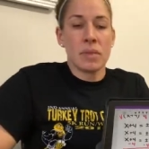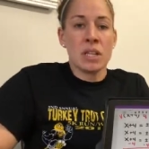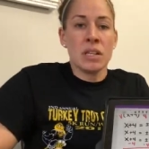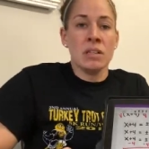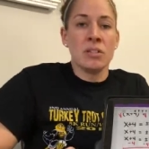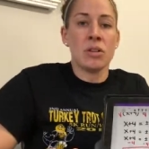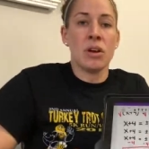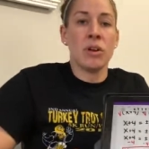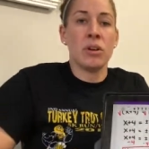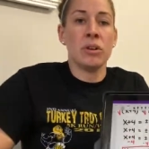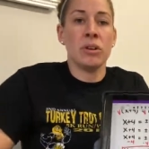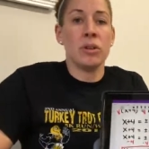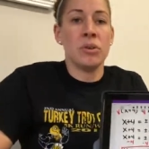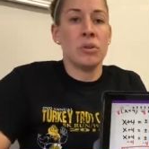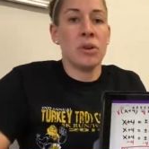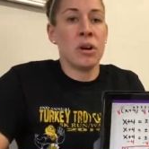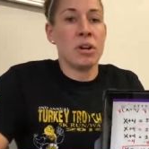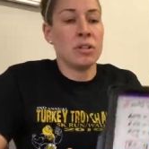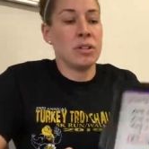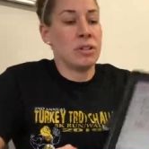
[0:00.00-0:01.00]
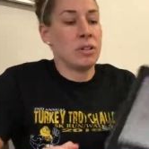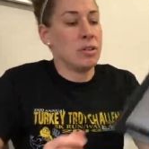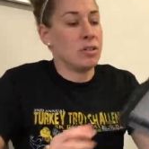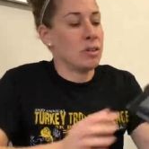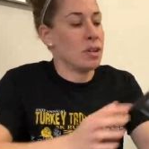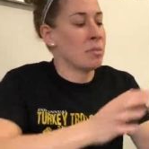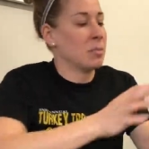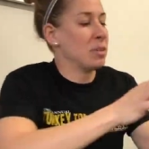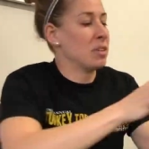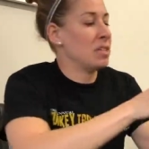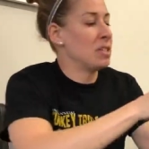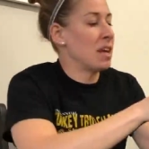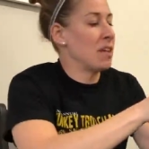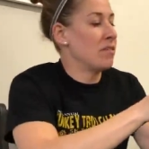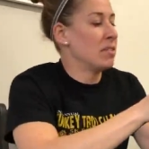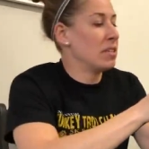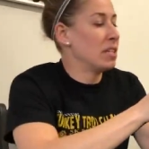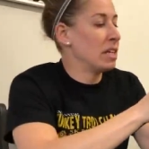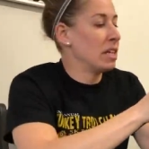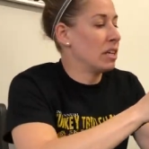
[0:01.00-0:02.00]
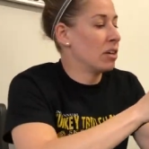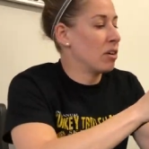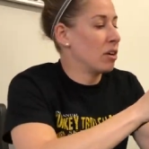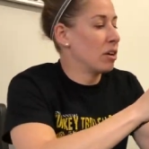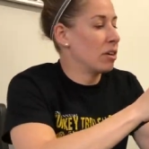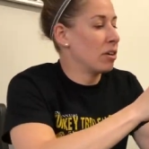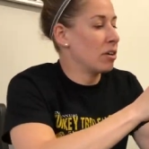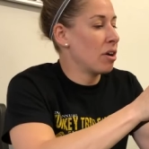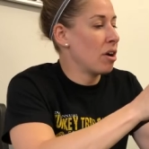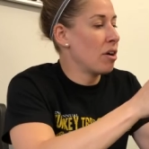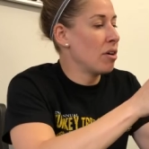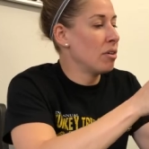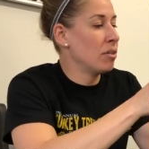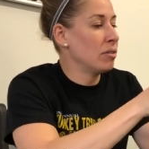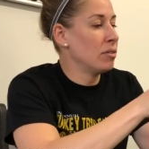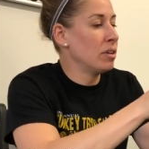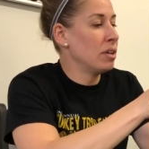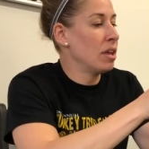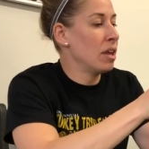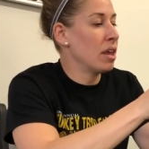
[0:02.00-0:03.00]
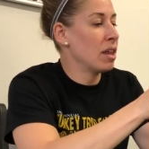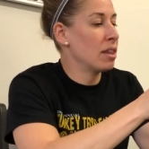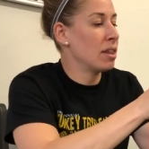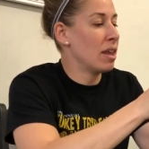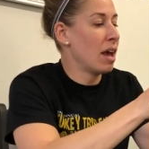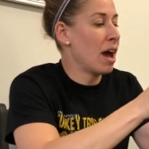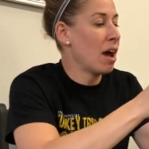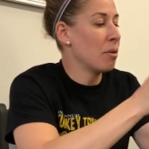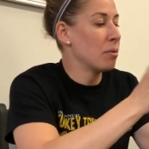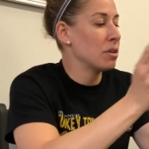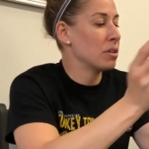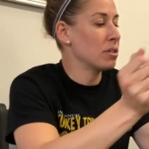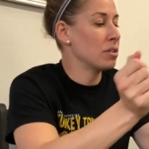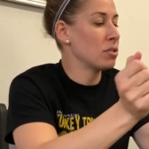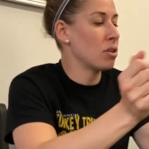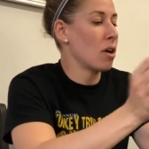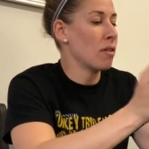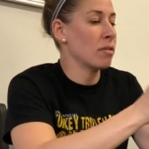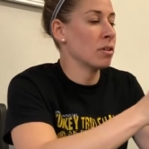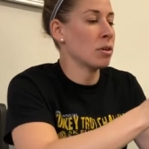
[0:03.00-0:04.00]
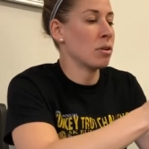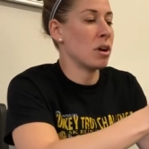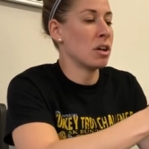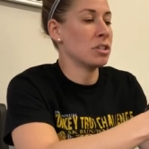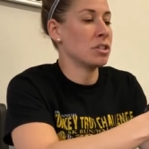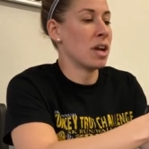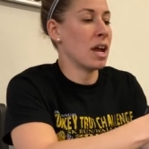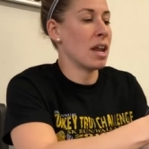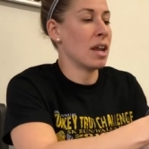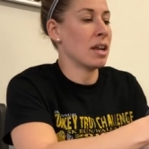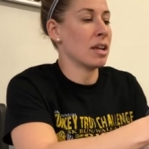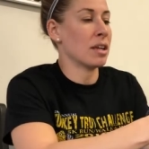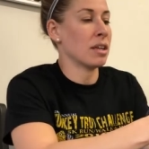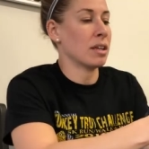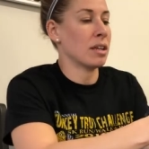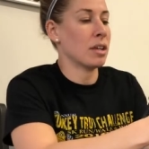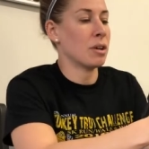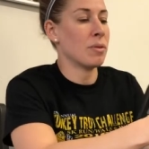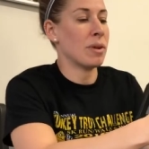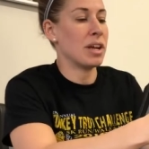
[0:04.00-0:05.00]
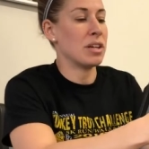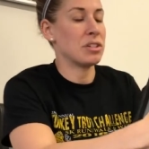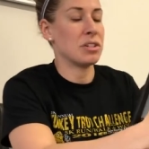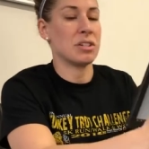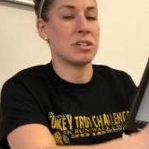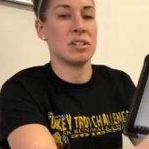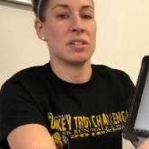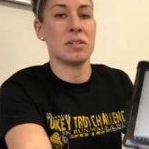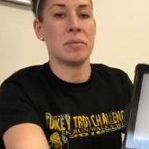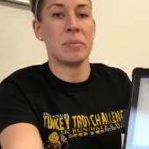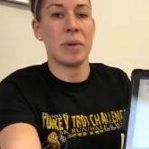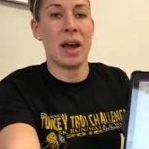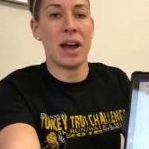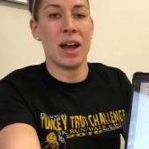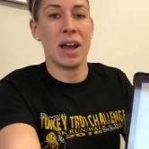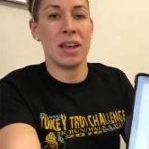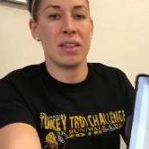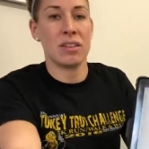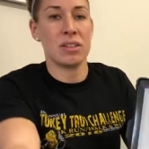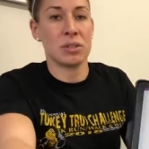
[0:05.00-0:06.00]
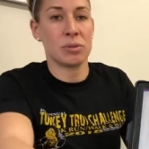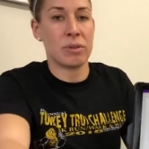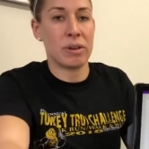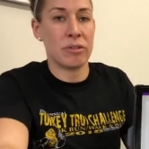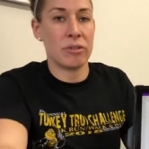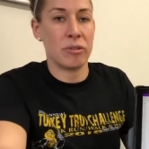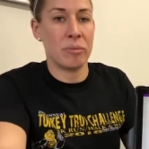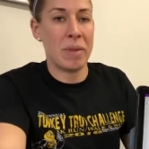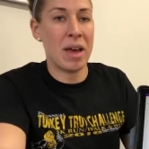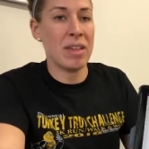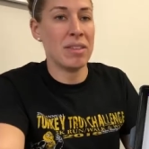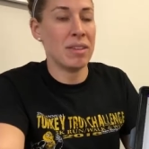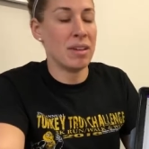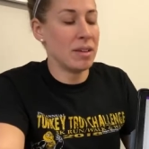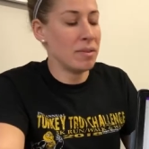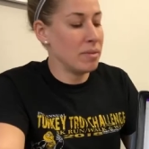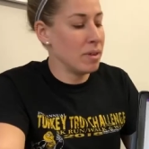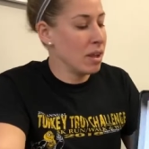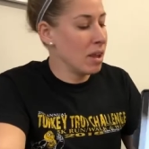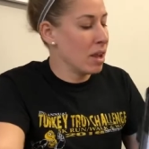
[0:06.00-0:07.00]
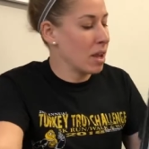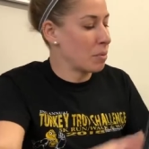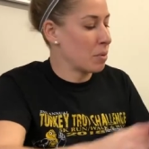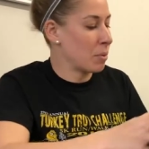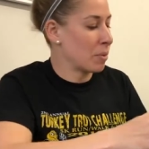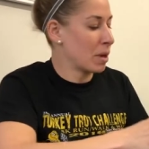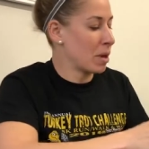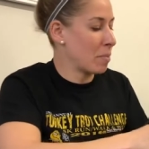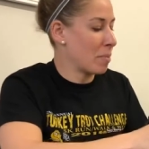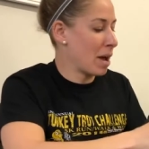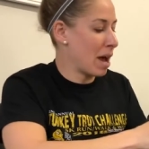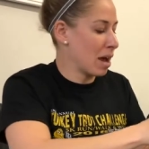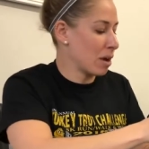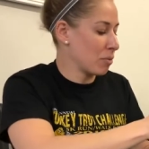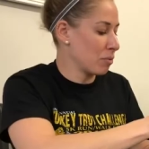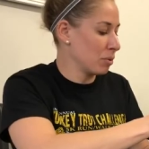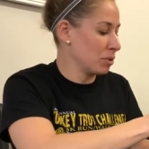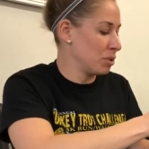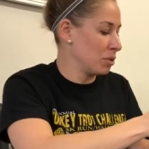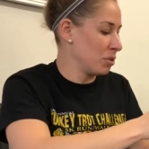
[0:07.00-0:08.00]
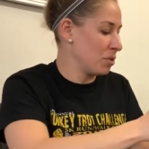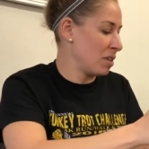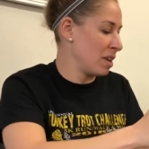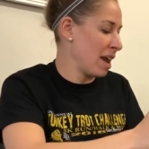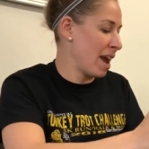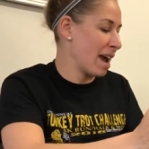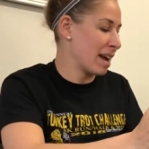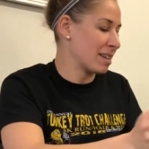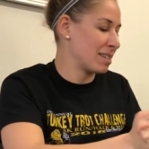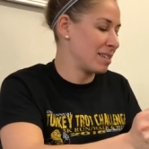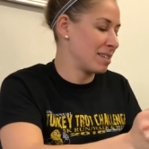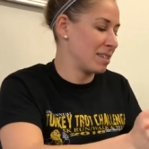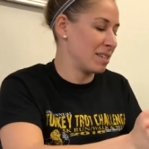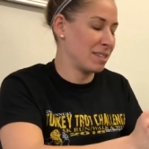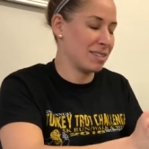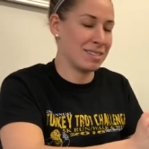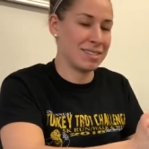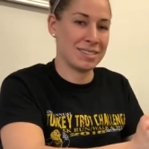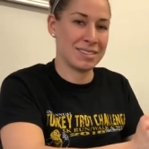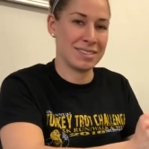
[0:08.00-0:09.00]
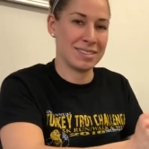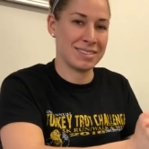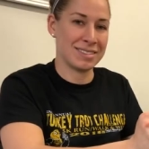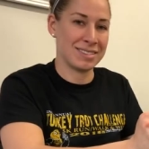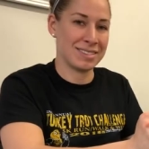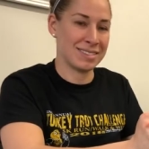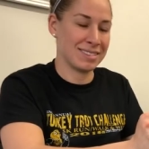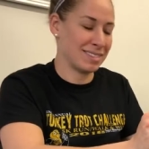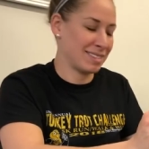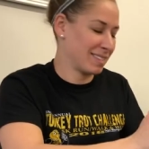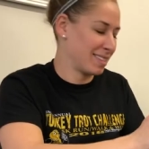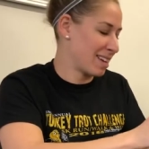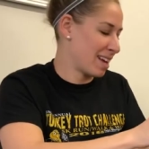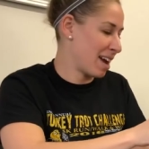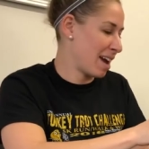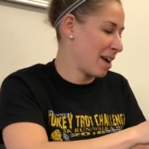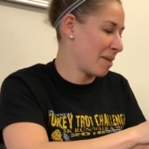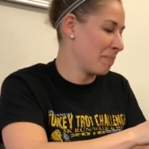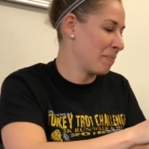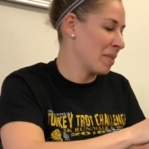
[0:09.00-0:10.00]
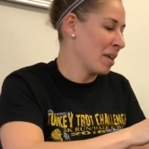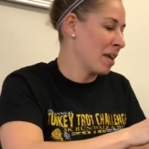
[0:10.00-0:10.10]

so you are to do number 17 on your own. That was solving quadratic equations by the square root method. And when we come back, we'll do the next. I